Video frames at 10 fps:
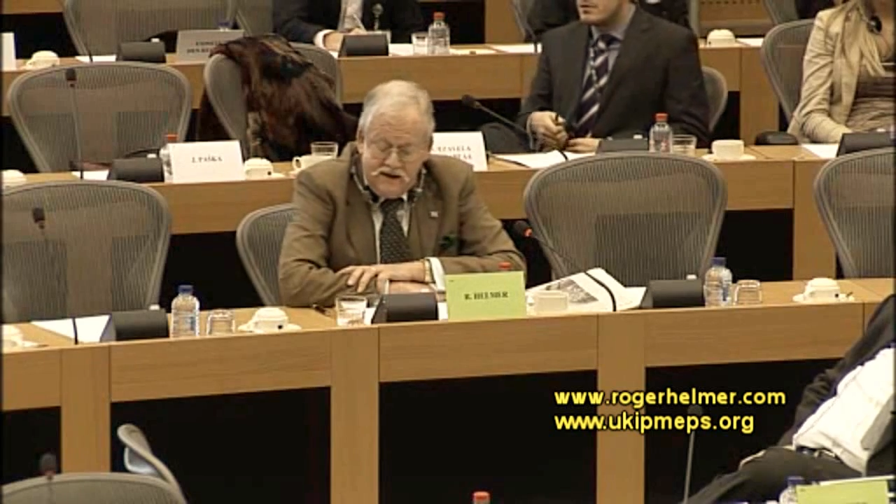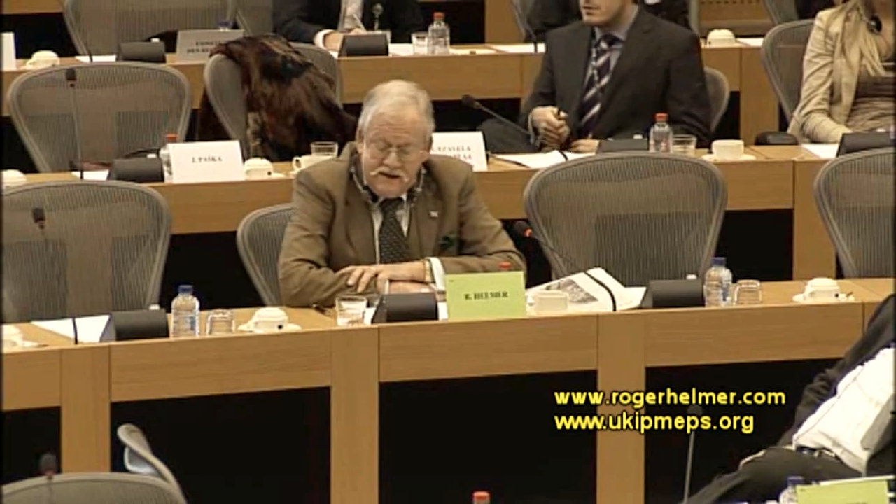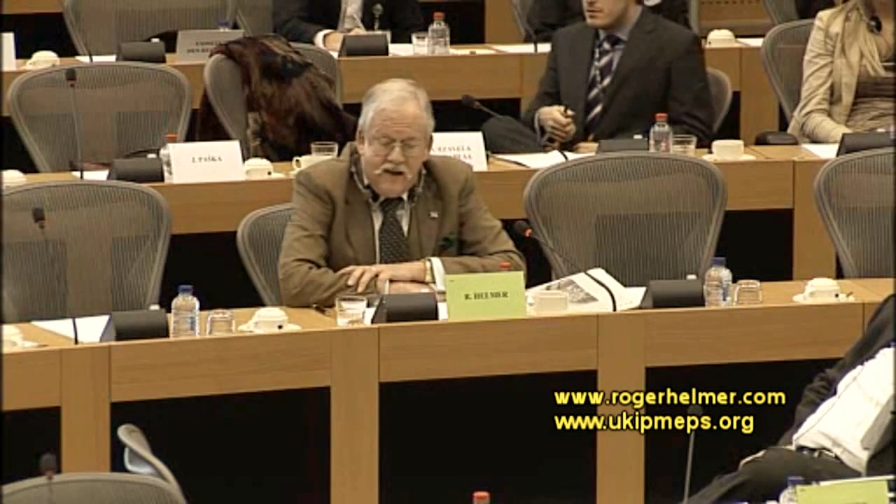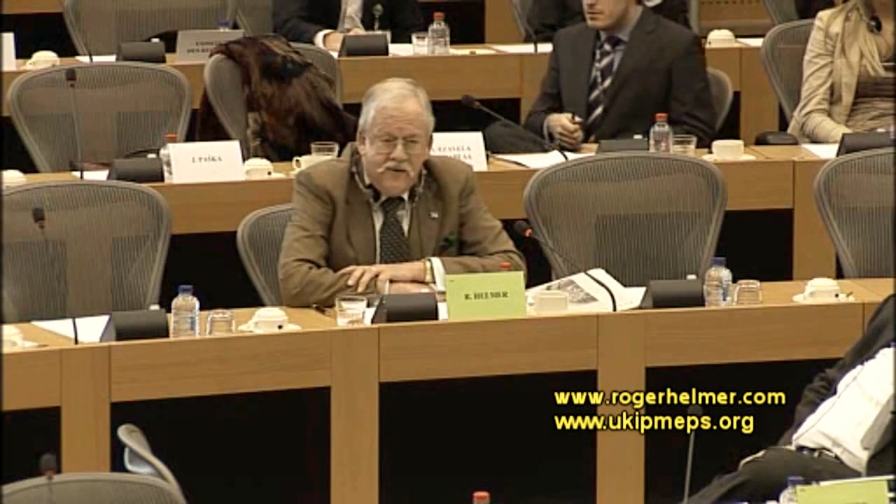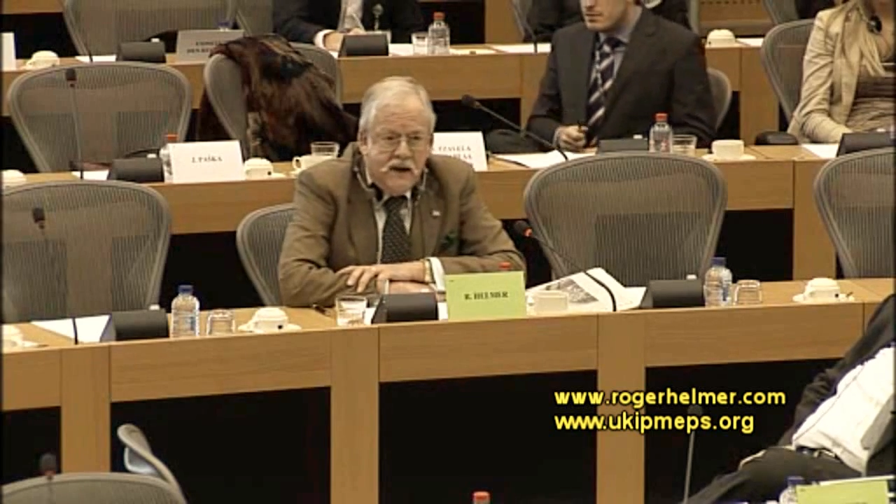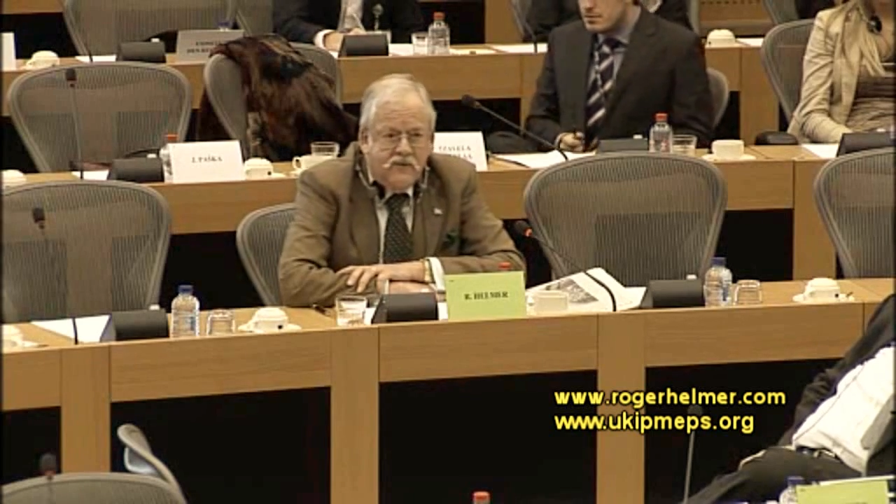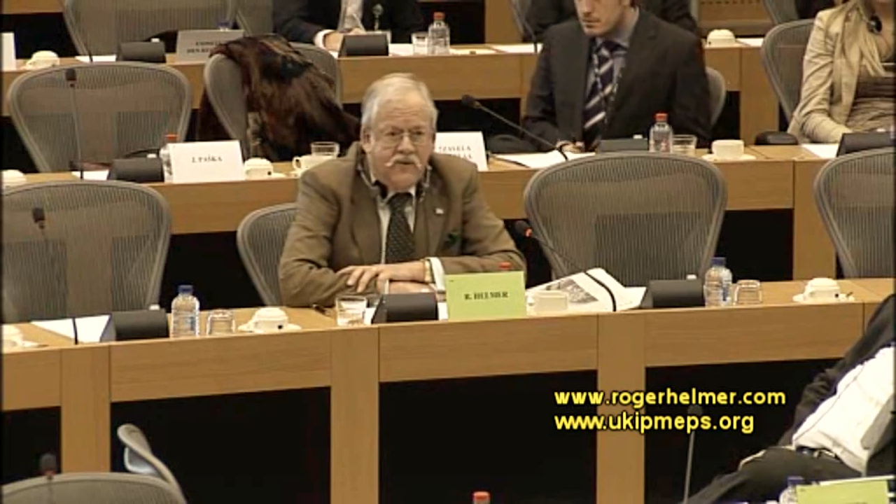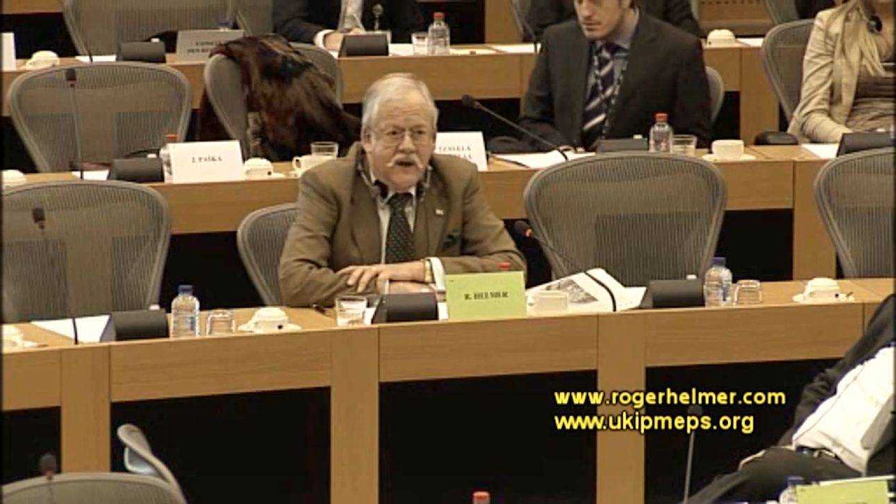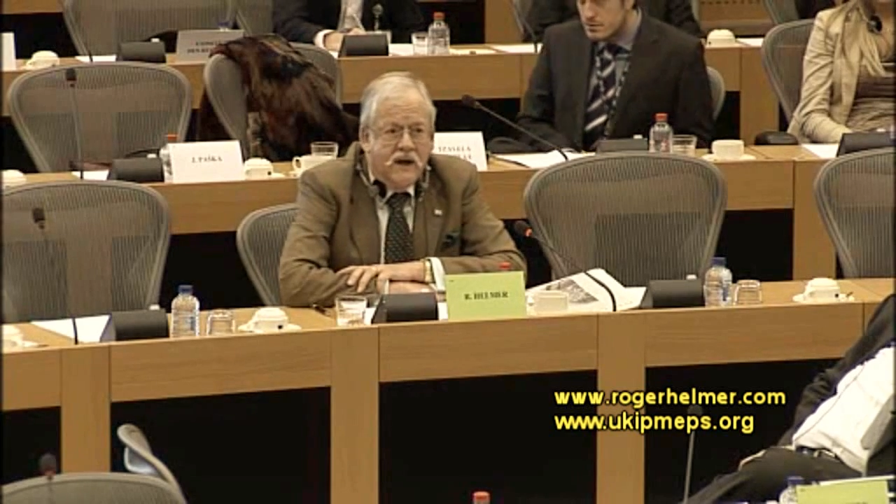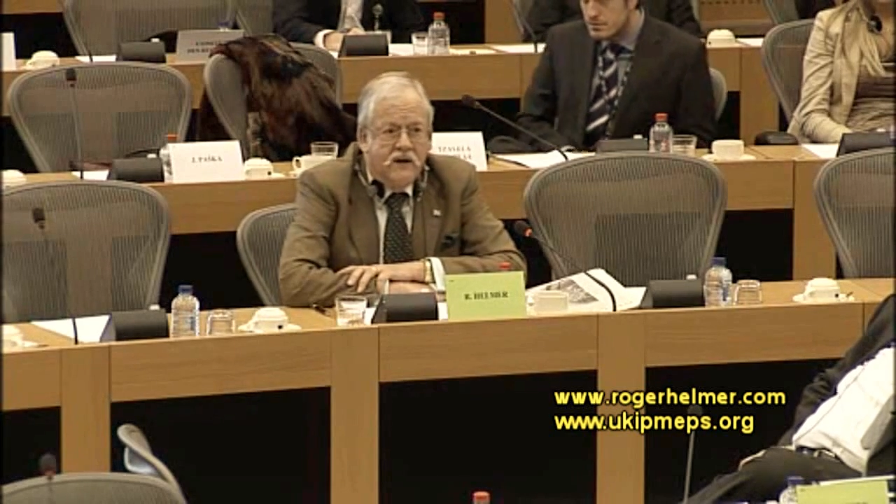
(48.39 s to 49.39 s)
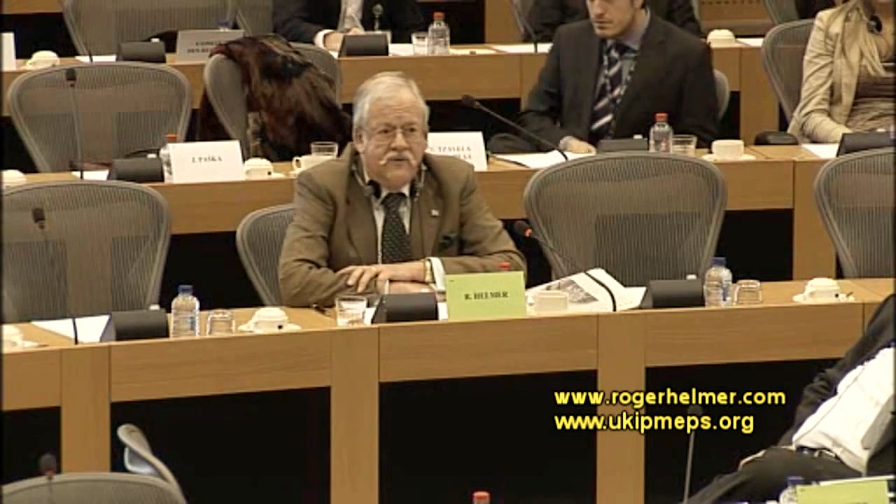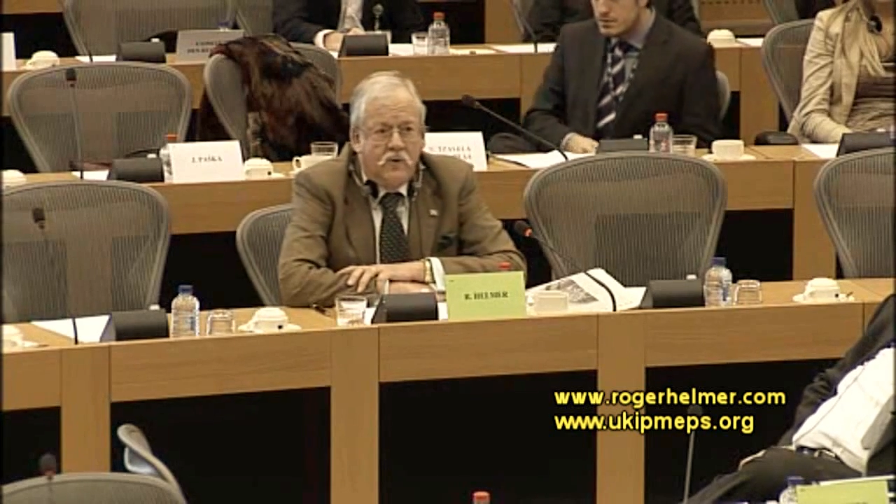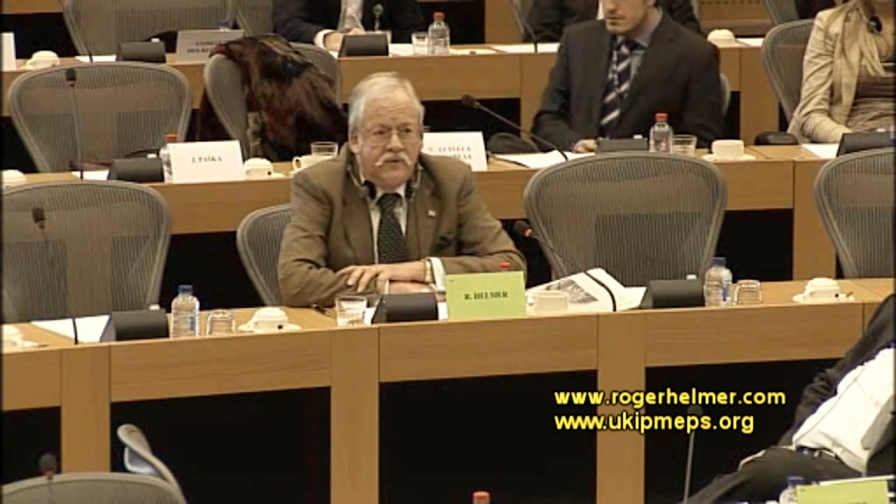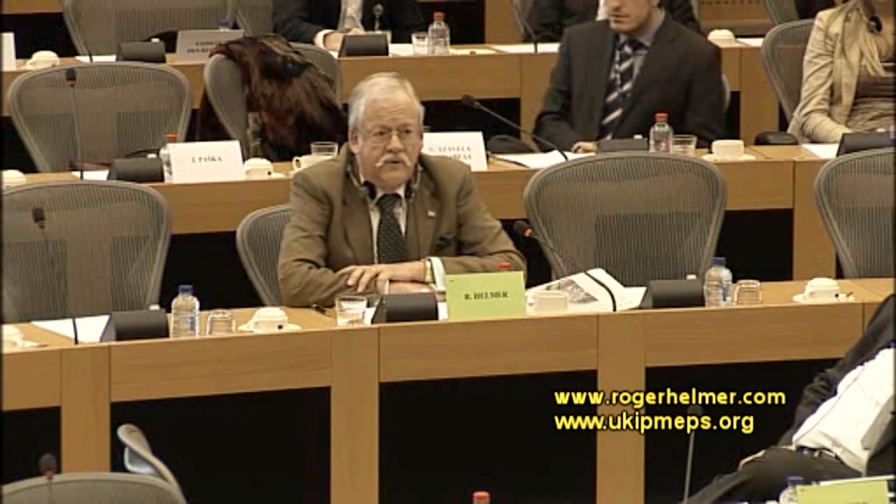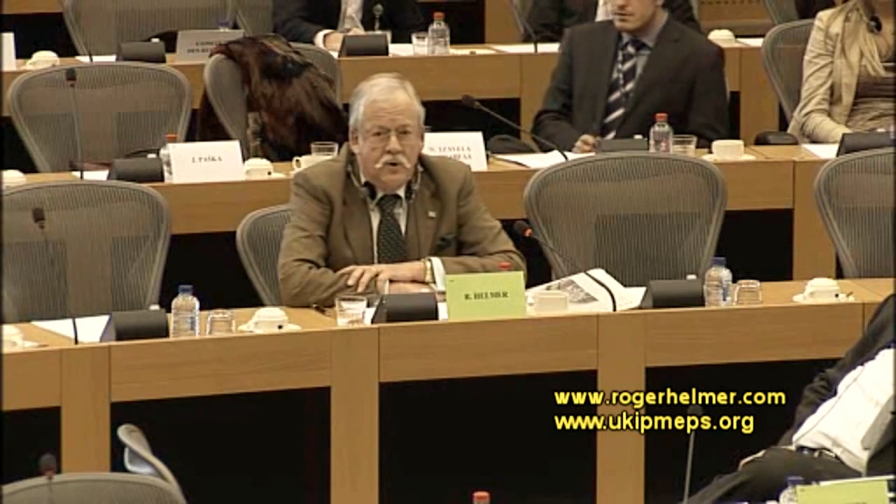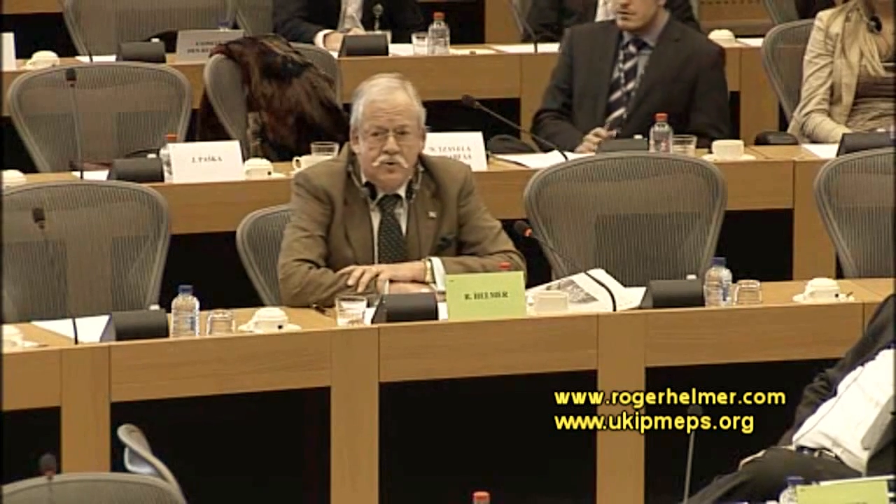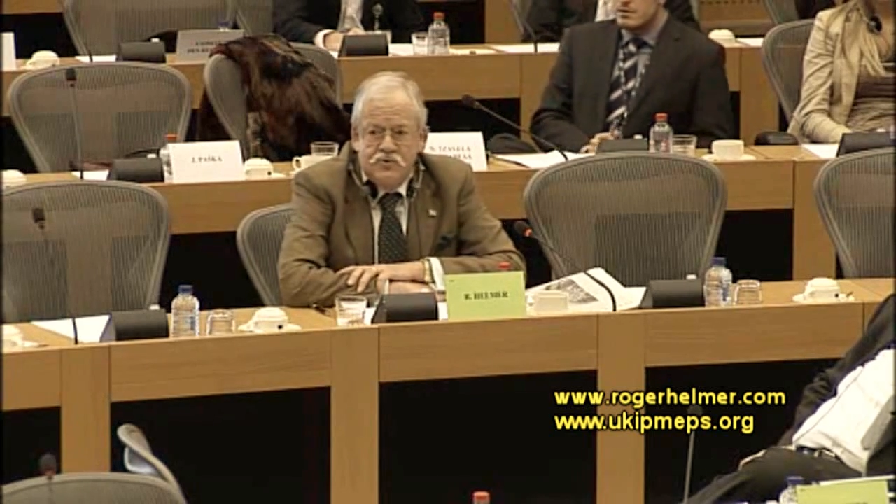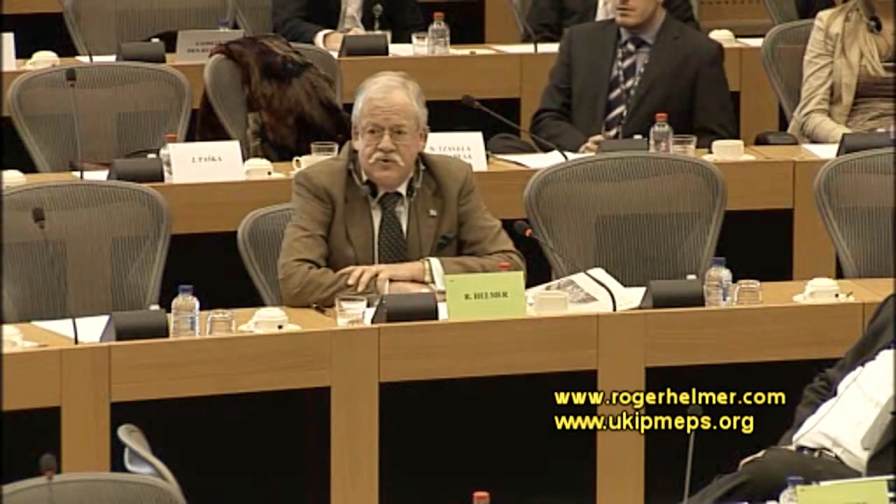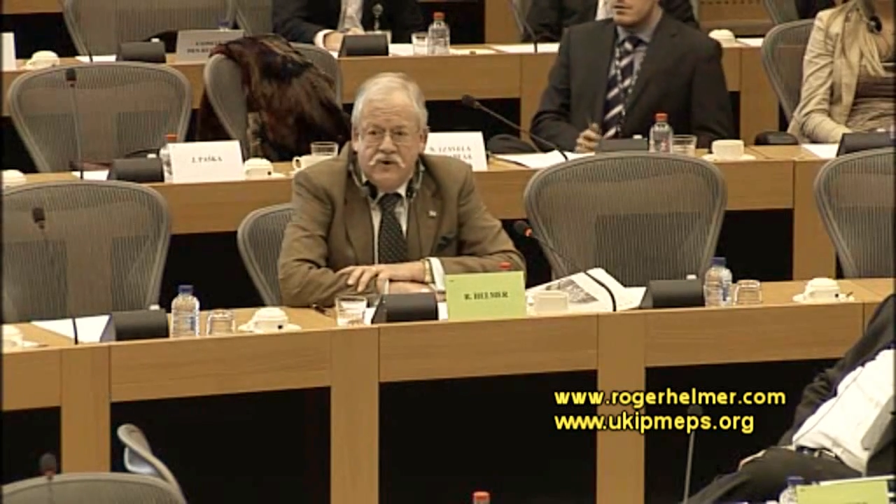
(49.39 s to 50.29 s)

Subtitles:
Now, the next thing is your solution